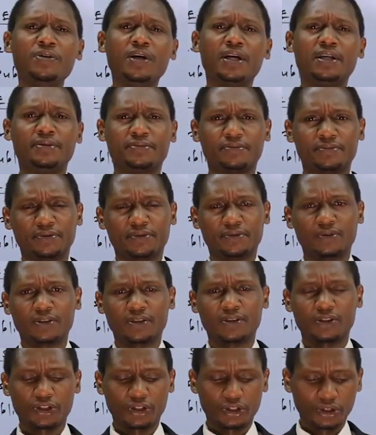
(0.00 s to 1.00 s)
then
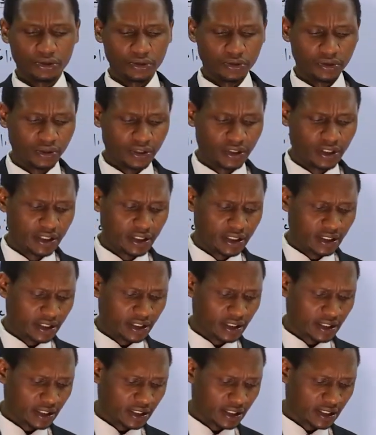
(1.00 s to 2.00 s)
should
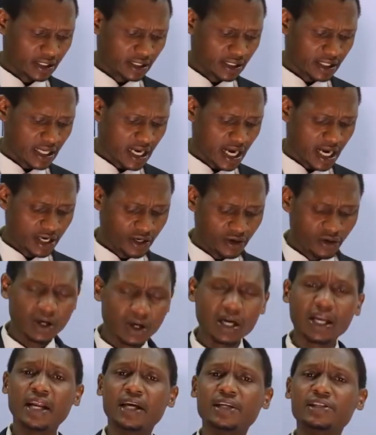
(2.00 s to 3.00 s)
an
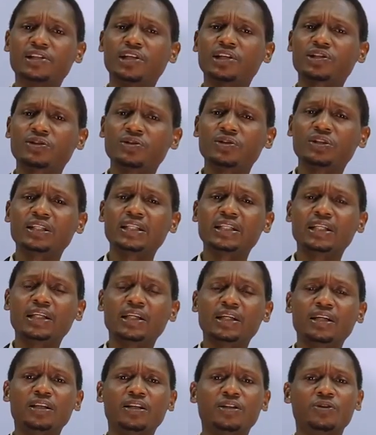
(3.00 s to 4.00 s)
organization
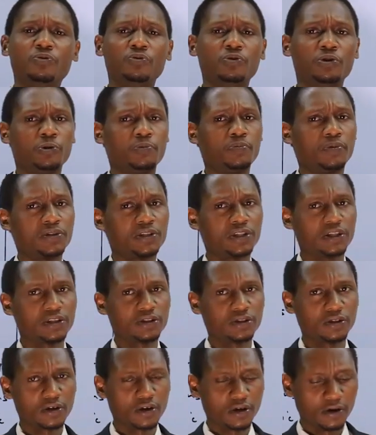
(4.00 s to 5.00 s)
deal with
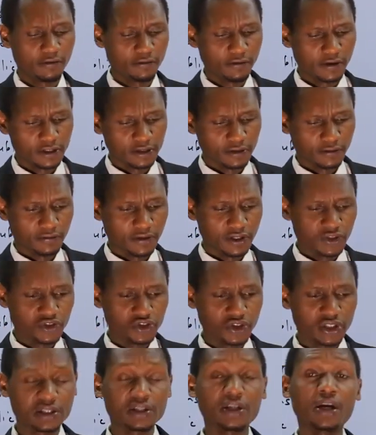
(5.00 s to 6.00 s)
potential conflicts of
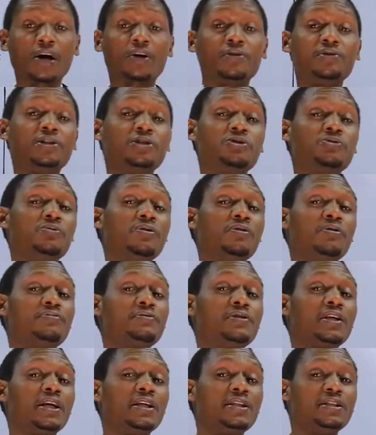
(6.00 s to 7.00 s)
interest? Now that we've
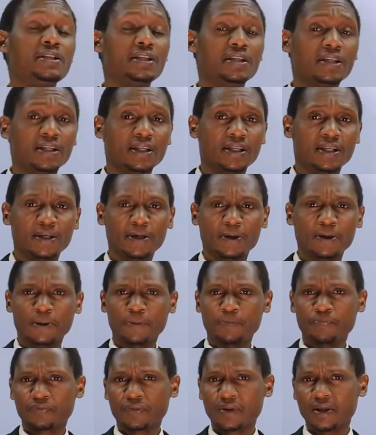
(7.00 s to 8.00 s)
said
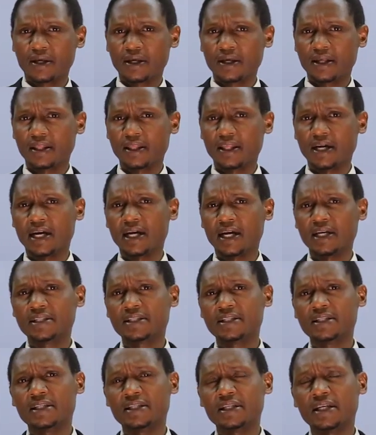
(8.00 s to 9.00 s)

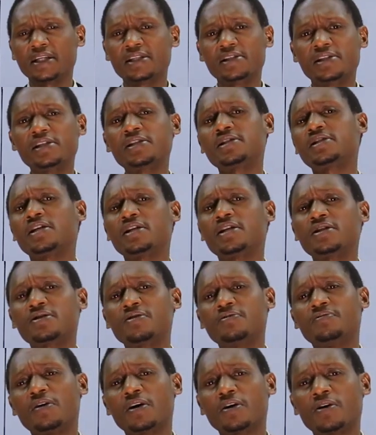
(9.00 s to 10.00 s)
that existence
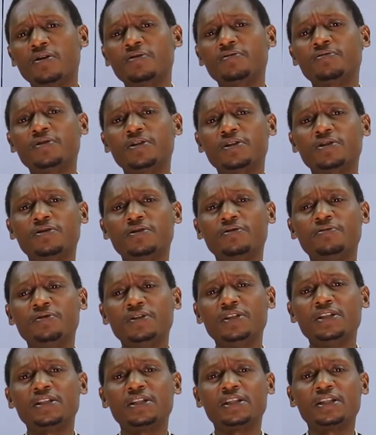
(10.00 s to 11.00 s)
of a conflict of
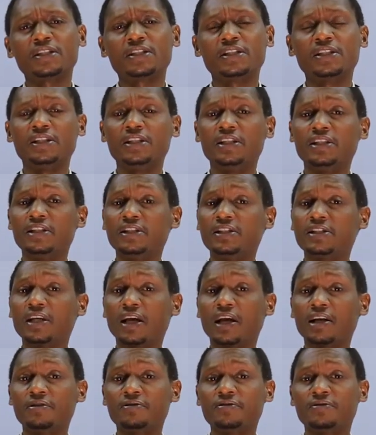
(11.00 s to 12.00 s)
interest in
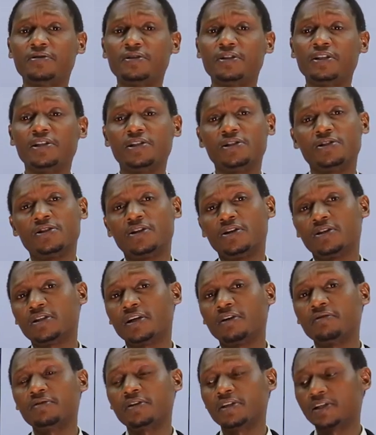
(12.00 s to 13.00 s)
itself is
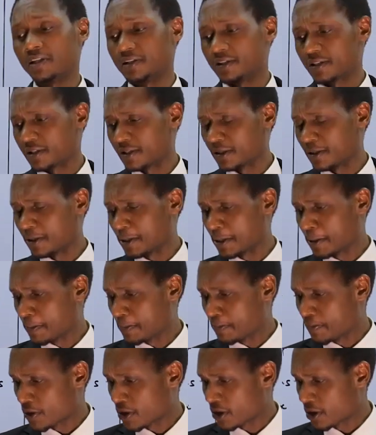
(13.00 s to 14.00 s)
not evidence
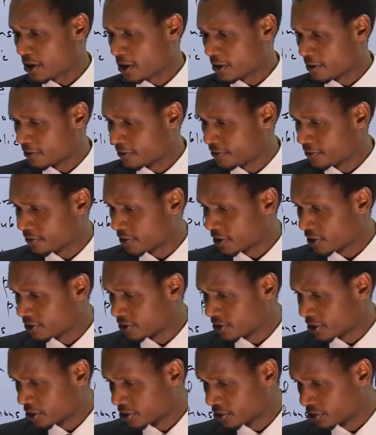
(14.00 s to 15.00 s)
of
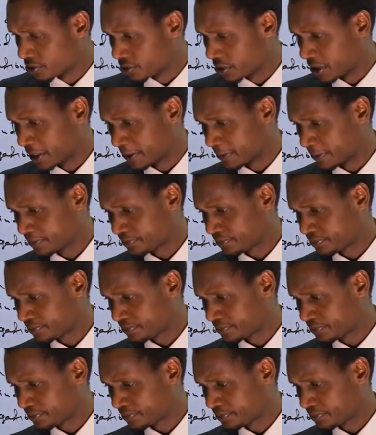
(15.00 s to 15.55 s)
wrongdoing,